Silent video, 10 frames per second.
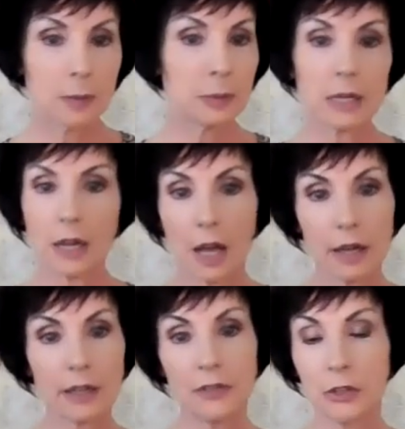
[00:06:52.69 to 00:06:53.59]
but
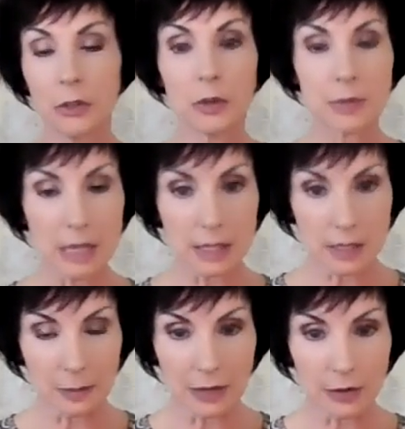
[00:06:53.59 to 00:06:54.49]
not if you obsess
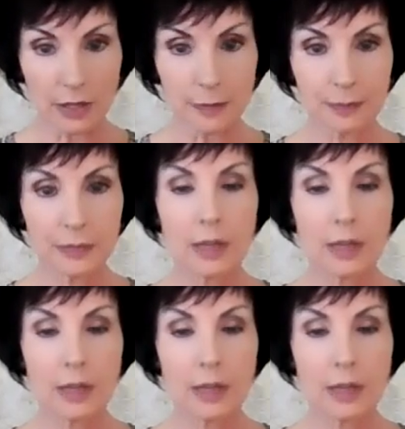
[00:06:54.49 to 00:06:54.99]
about it.